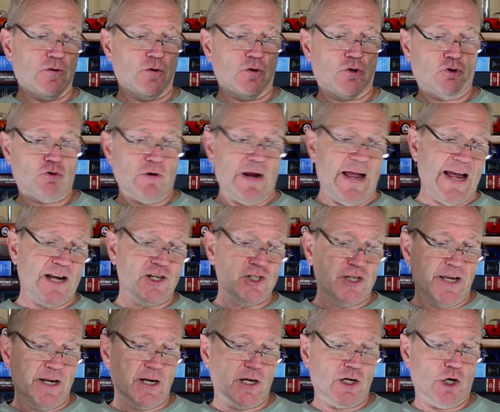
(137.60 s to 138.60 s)
crashed,
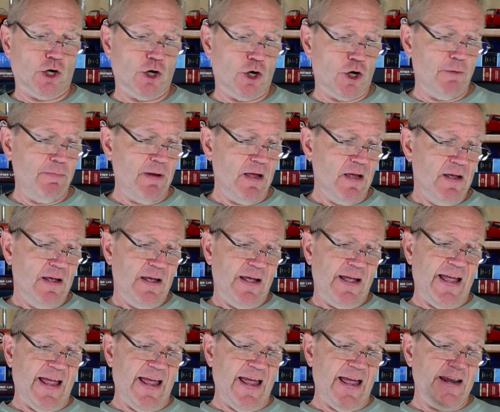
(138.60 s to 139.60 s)
hit a curb,
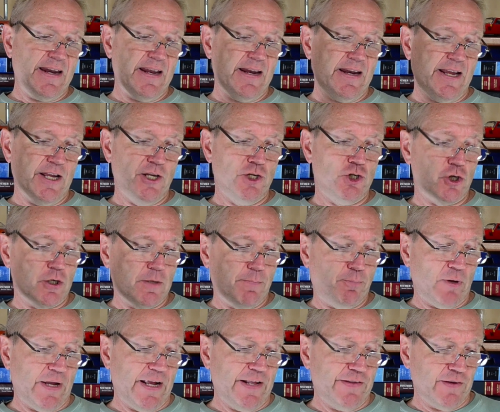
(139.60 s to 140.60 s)
and it injured the
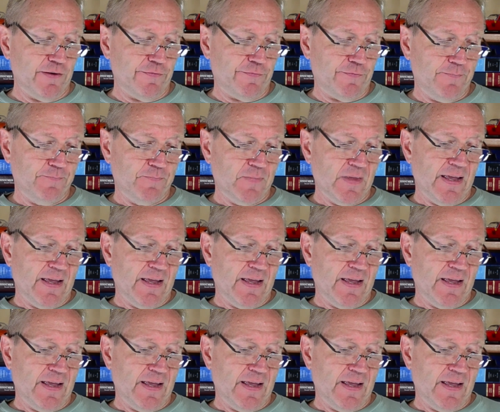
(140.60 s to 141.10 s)
plaintiff.